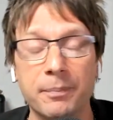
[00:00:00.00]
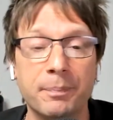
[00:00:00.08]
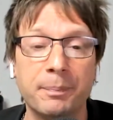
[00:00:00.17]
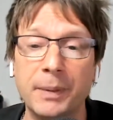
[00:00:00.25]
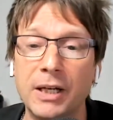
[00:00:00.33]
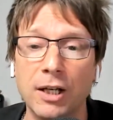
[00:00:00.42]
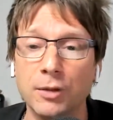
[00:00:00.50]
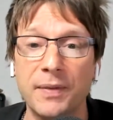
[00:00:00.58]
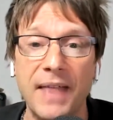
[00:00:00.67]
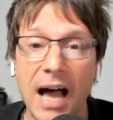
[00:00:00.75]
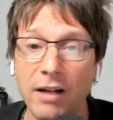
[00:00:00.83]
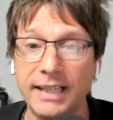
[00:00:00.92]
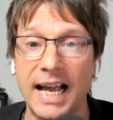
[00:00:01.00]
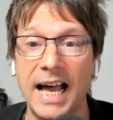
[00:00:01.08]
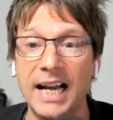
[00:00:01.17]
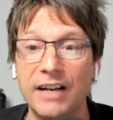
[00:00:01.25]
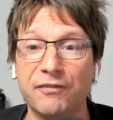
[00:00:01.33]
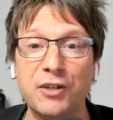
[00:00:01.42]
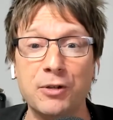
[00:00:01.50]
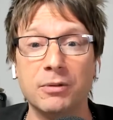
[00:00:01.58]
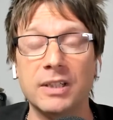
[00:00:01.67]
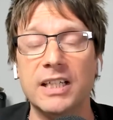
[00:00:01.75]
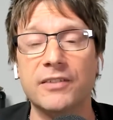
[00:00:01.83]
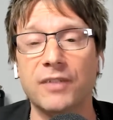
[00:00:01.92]
Because without that, if you
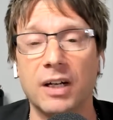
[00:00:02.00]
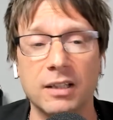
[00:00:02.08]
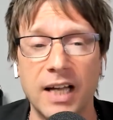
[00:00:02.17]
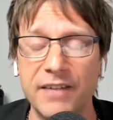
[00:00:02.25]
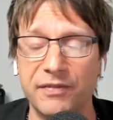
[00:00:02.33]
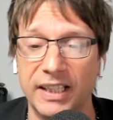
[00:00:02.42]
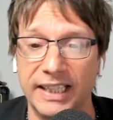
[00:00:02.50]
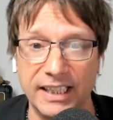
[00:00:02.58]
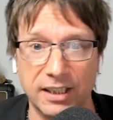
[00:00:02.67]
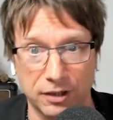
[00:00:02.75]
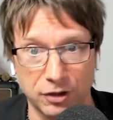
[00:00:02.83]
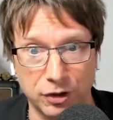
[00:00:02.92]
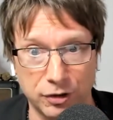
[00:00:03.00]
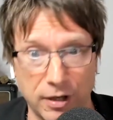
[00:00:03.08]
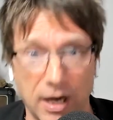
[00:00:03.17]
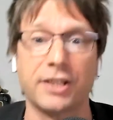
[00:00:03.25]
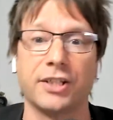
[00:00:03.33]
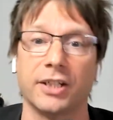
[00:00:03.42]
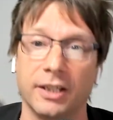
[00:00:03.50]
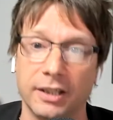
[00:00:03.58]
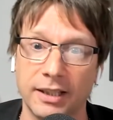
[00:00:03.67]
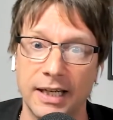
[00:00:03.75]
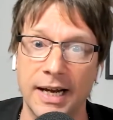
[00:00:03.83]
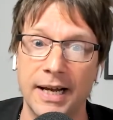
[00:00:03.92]
live a life that isn't structured
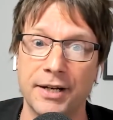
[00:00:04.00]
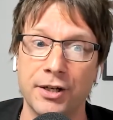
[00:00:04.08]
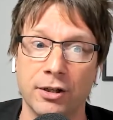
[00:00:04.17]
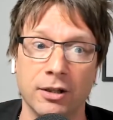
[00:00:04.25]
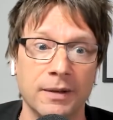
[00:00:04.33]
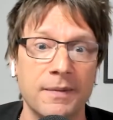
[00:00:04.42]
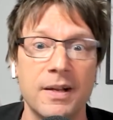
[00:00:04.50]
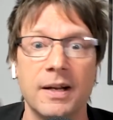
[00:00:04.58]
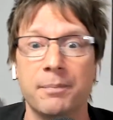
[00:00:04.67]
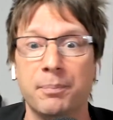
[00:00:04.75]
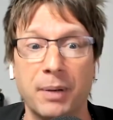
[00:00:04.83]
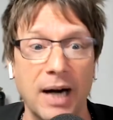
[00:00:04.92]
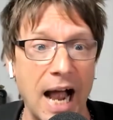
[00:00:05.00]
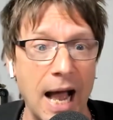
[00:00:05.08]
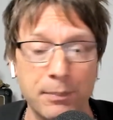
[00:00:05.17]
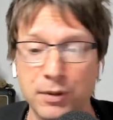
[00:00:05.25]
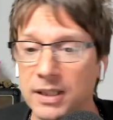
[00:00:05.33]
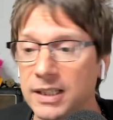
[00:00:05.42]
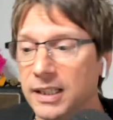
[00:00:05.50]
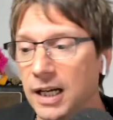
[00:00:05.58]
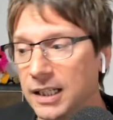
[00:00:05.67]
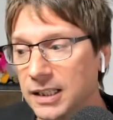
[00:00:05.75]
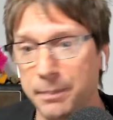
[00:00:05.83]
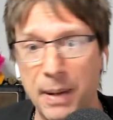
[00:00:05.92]
and you're perhaps
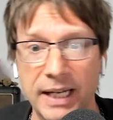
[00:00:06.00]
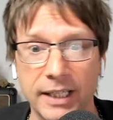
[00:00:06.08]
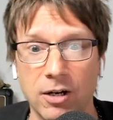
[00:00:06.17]
uh, dependent